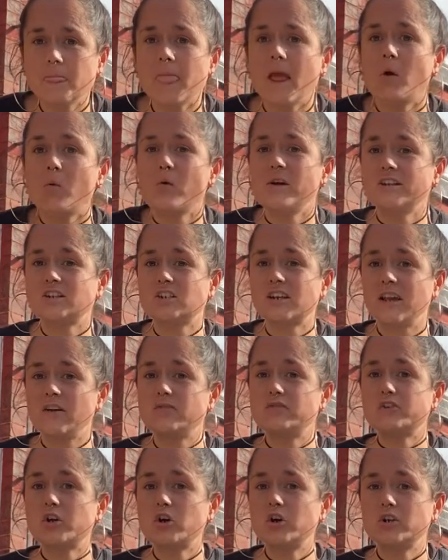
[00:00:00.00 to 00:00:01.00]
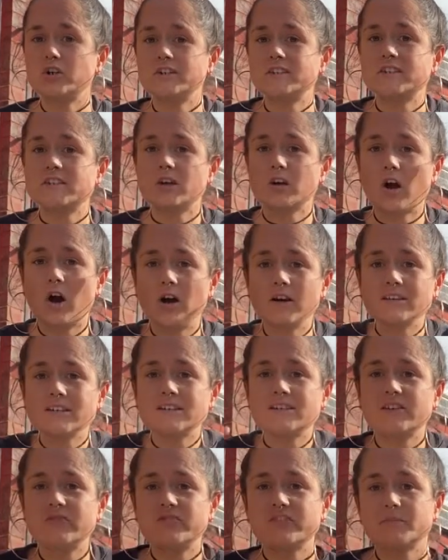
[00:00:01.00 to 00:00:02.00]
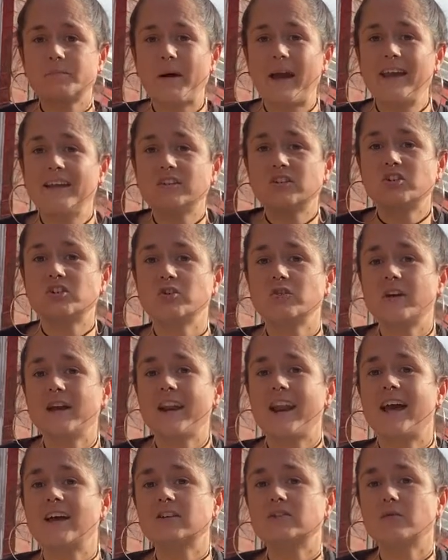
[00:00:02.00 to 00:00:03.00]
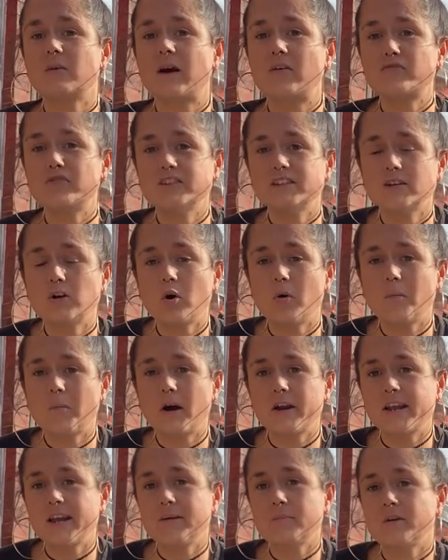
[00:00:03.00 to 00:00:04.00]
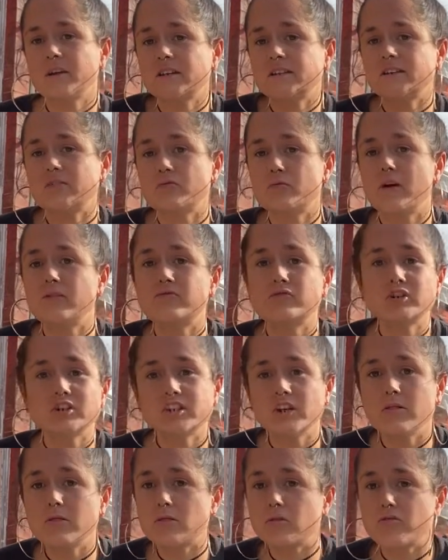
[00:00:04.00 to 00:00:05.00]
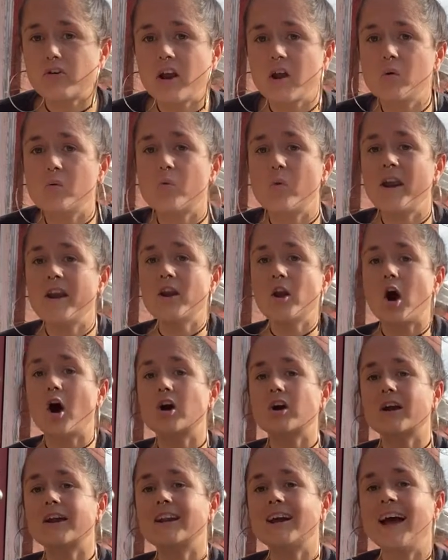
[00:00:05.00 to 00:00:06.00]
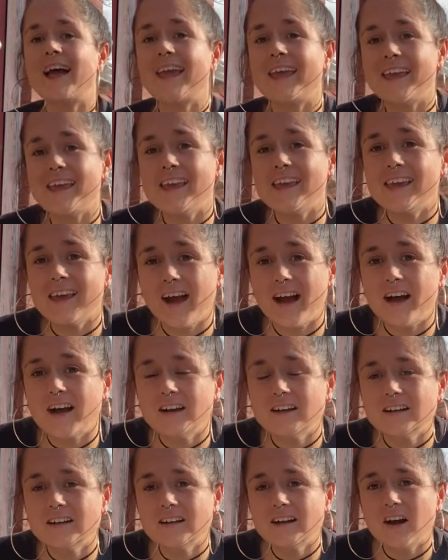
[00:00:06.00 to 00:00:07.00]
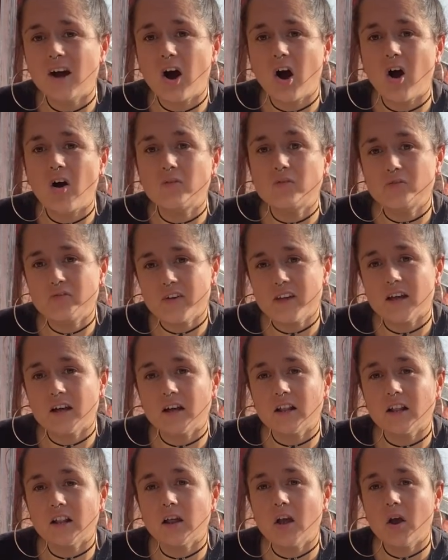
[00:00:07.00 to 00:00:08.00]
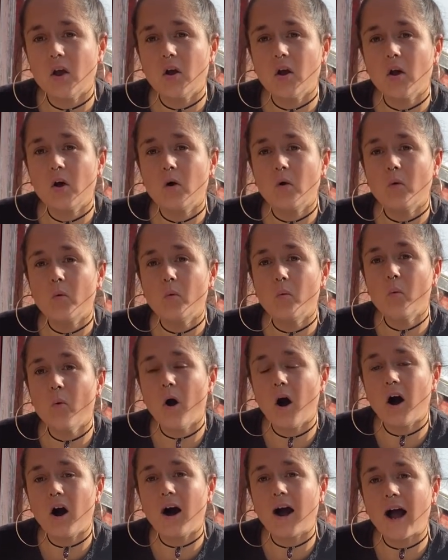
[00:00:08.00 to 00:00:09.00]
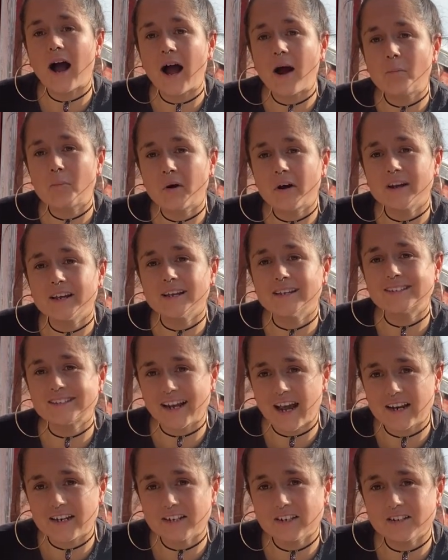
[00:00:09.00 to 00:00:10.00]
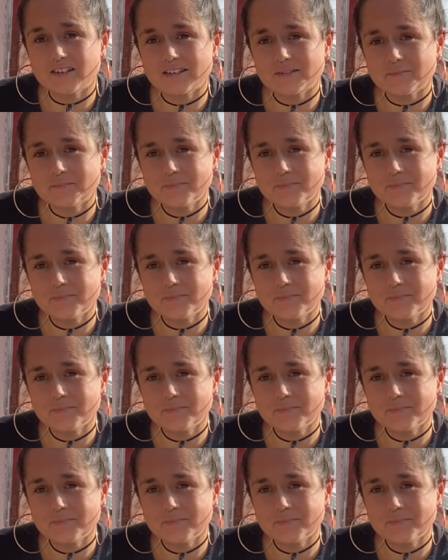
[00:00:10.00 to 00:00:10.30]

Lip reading: which gives us the cognitive space to connect to our physical body. Because if we're rushing through, we're not going to hear or feel what our body is telling us.